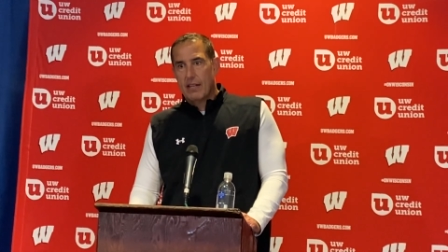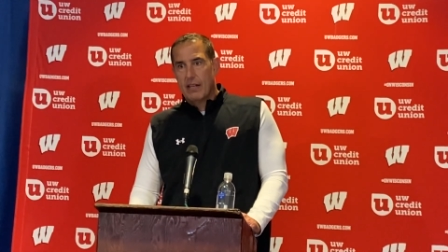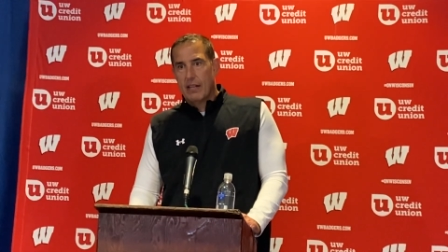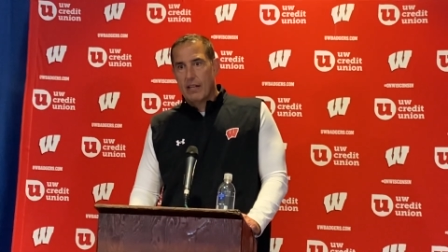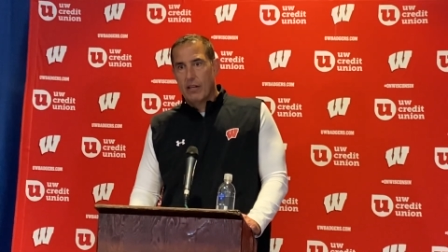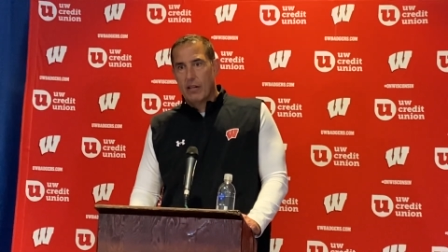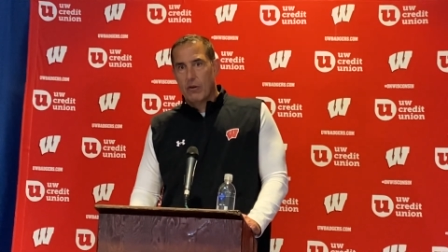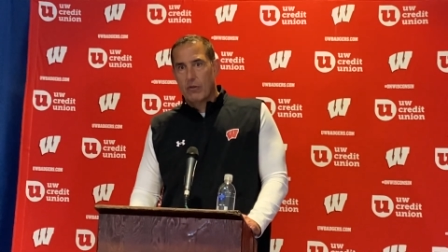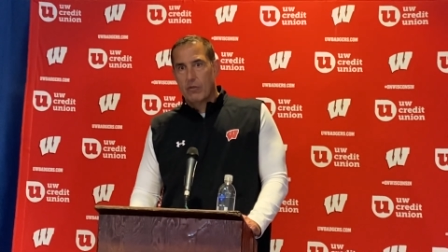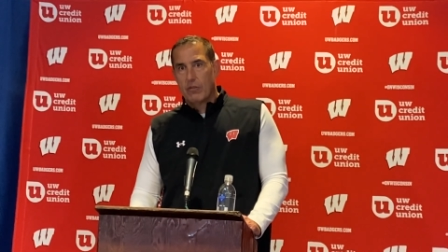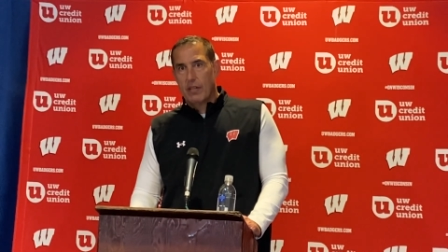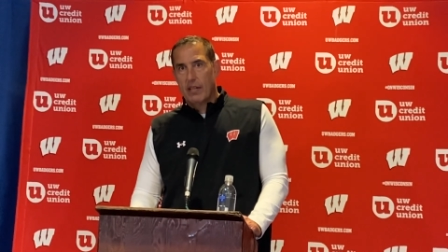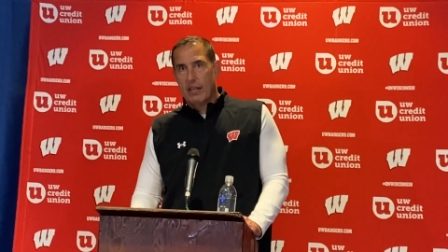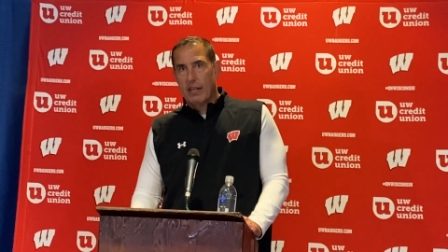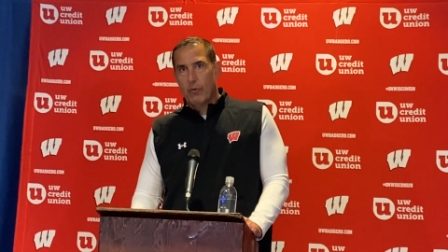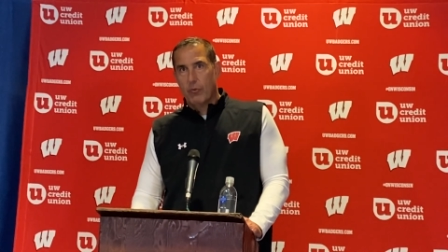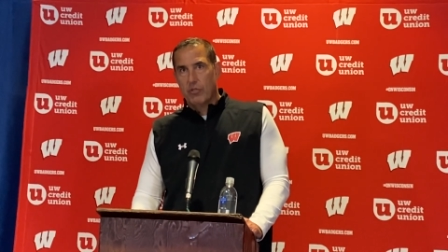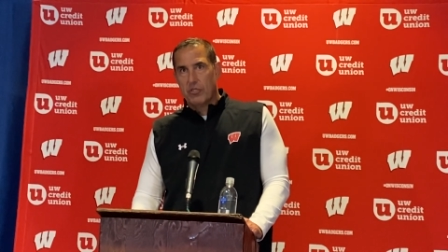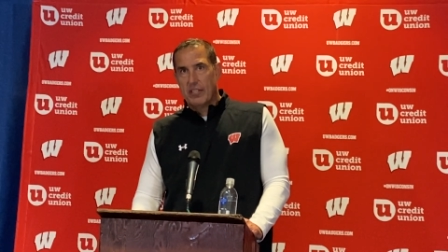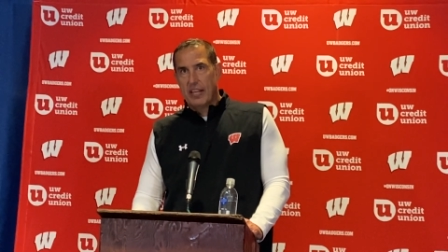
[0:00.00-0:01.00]
you know,
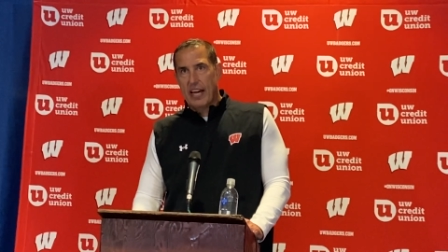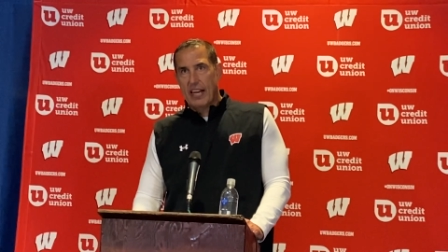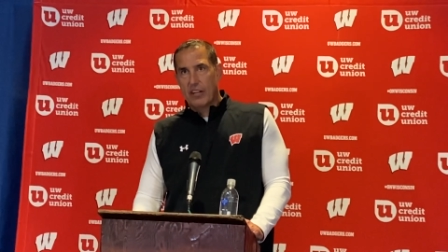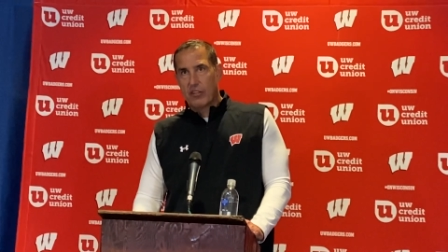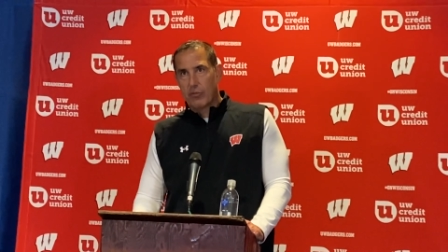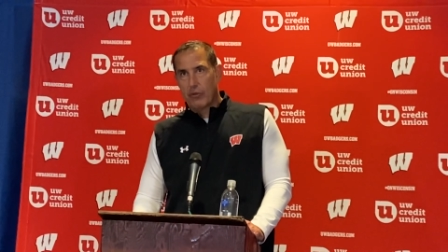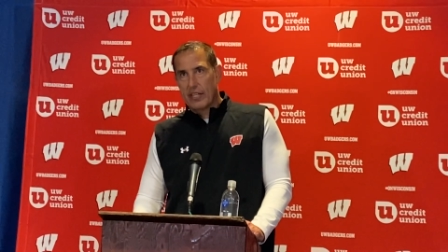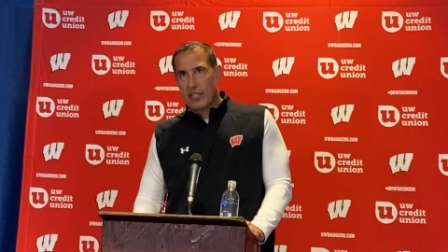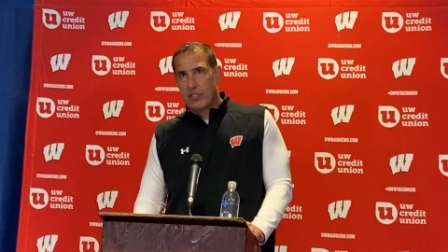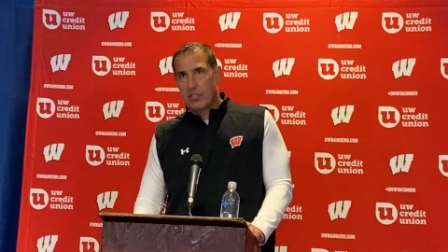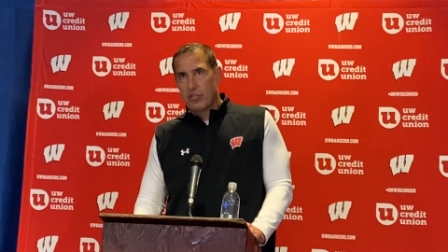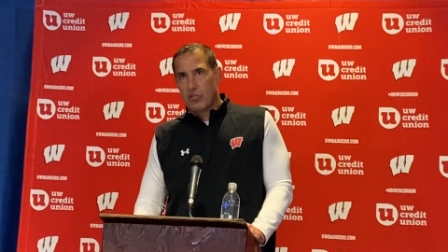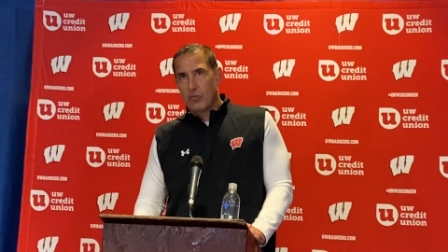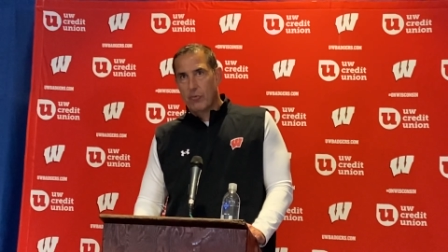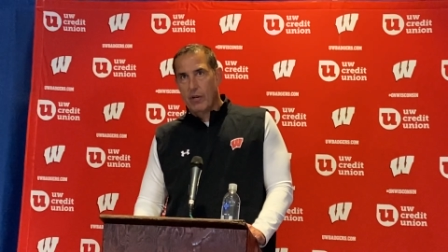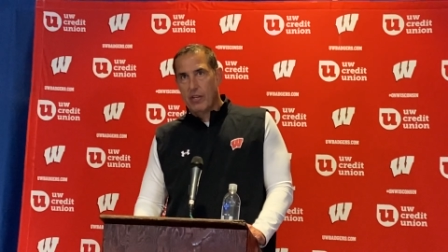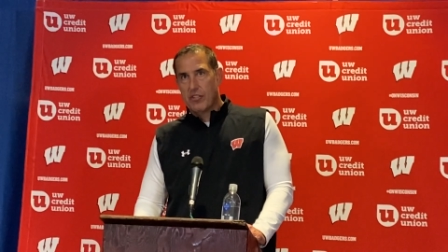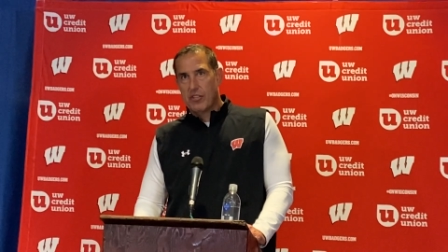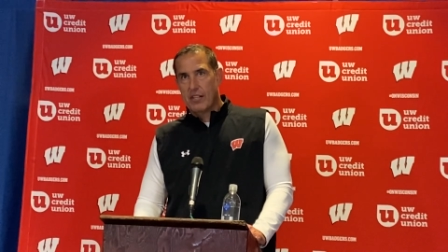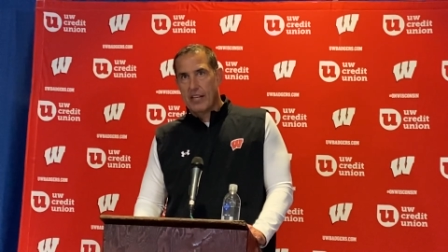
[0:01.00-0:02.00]
it was not a great
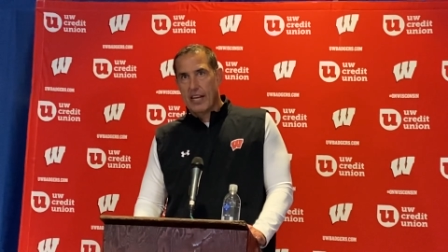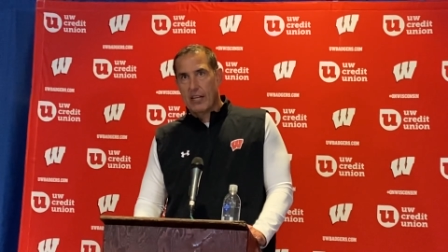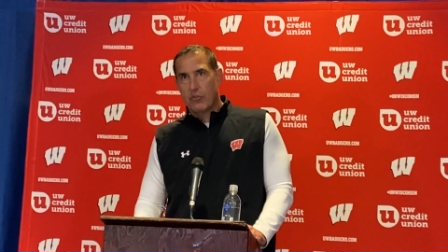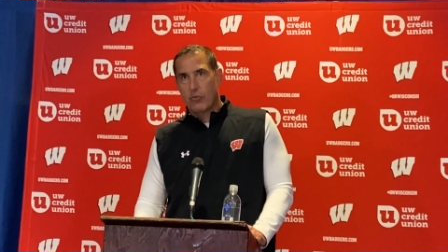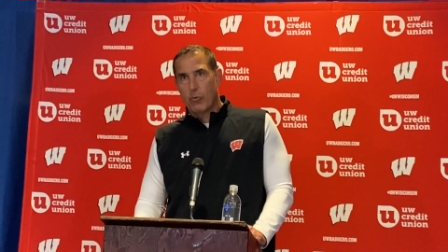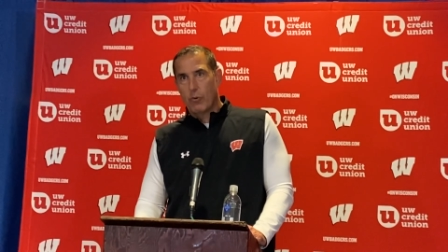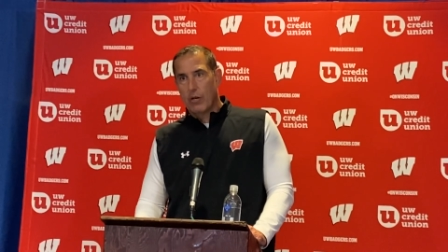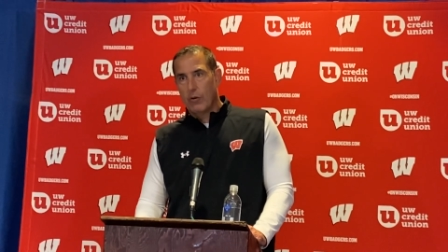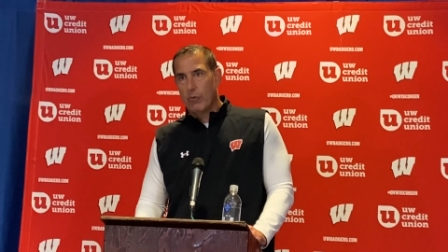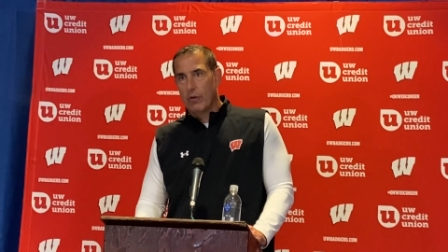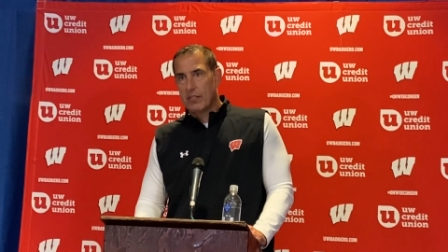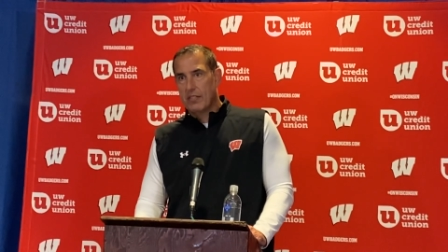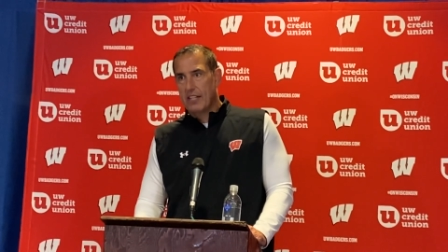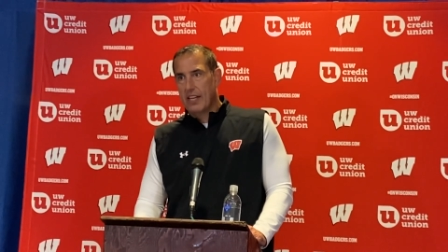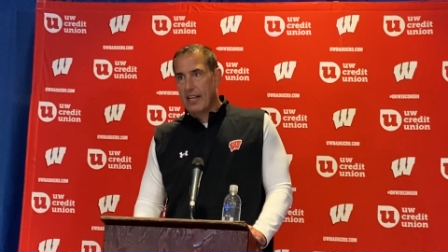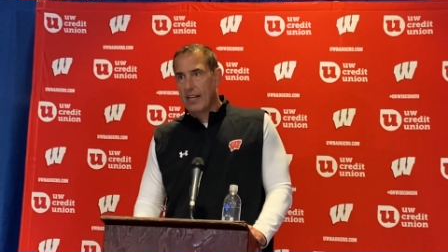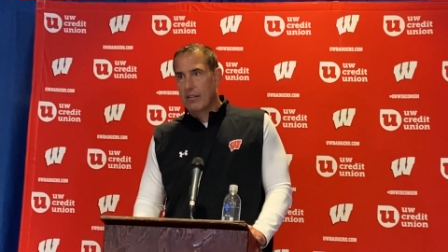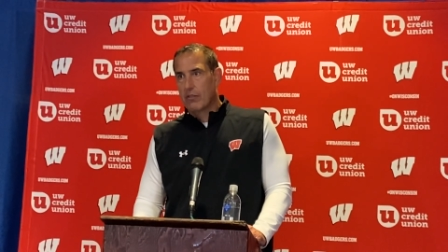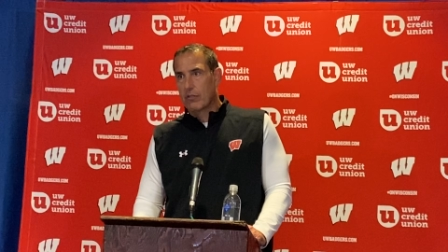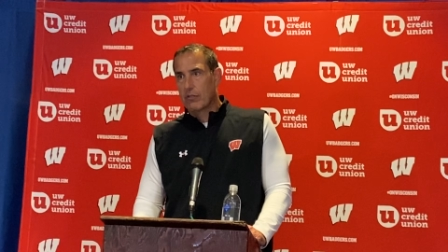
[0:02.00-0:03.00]
situation down 21-10
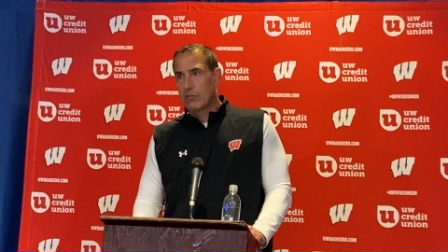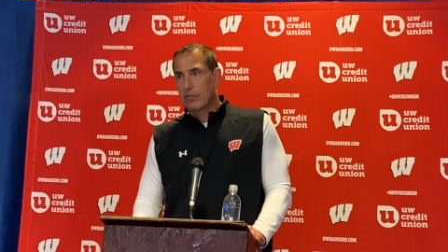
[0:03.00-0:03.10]
or,